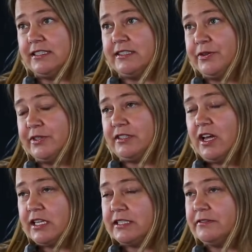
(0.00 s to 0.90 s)
and so there's
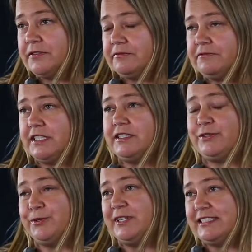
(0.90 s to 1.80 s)
lots of fun
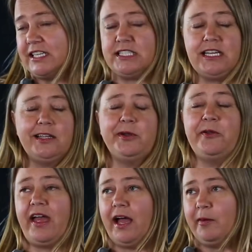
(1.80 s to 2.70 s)
stories I could tell
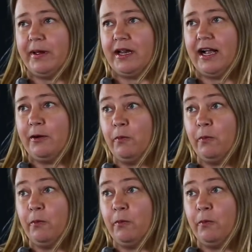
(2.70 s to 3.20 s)
about that, but I